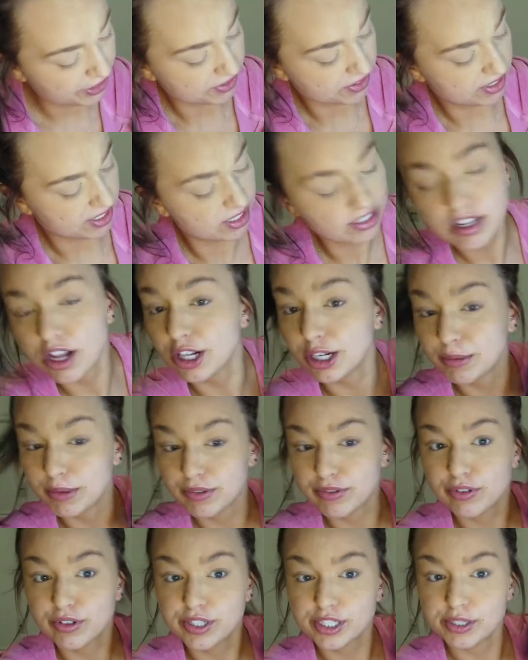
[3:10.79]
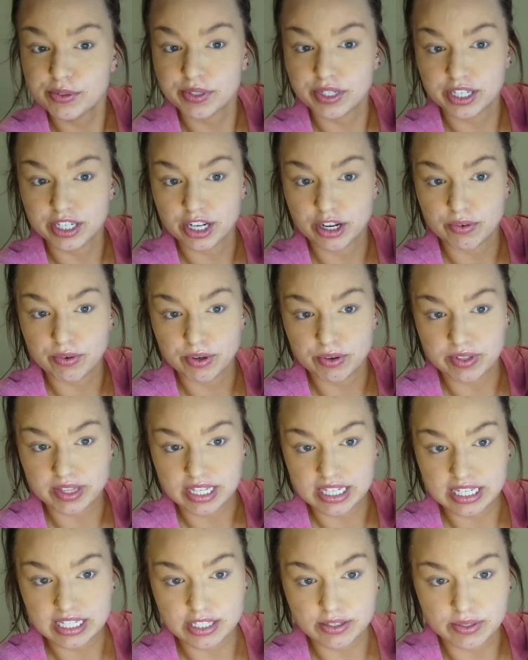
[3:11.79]
used this color before, so we're gonna go in with
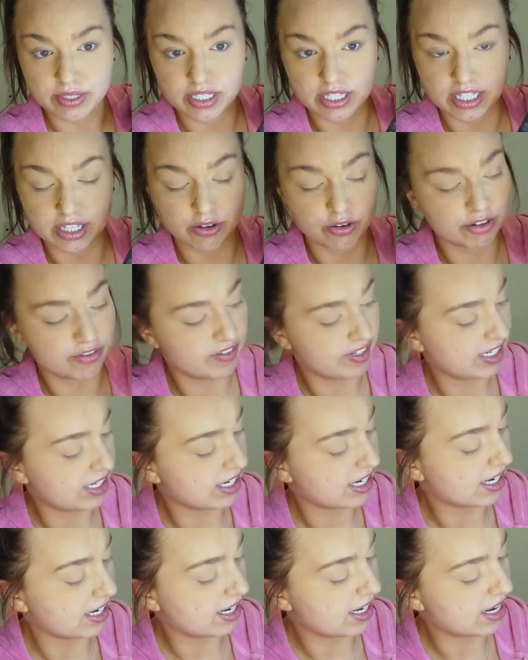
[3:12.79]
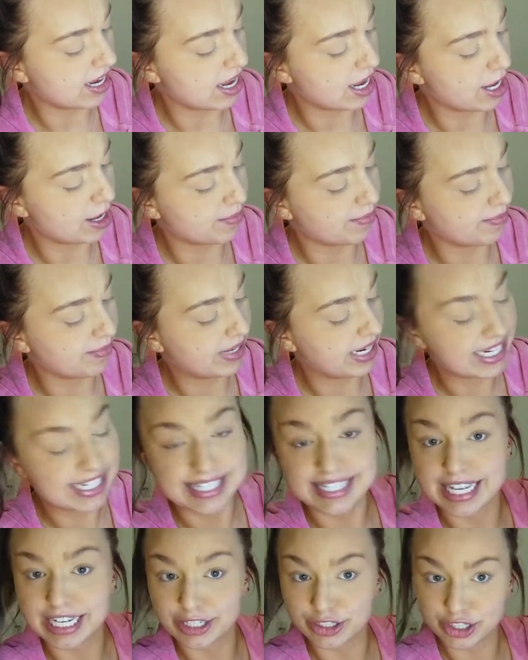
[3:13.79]
this. So it's the Norvina
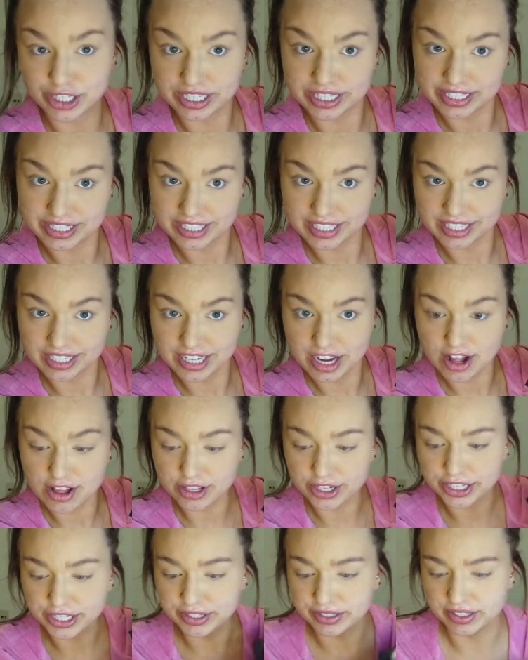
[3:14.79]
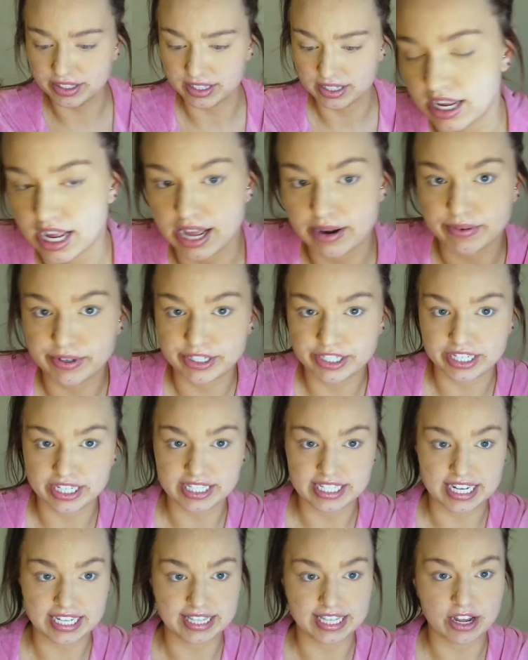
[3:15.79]
Eccentric color, and we're just
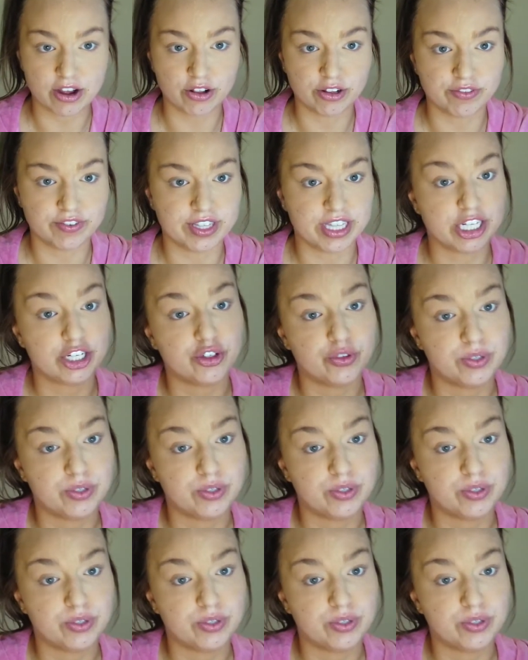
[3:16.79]
gonna take that all over the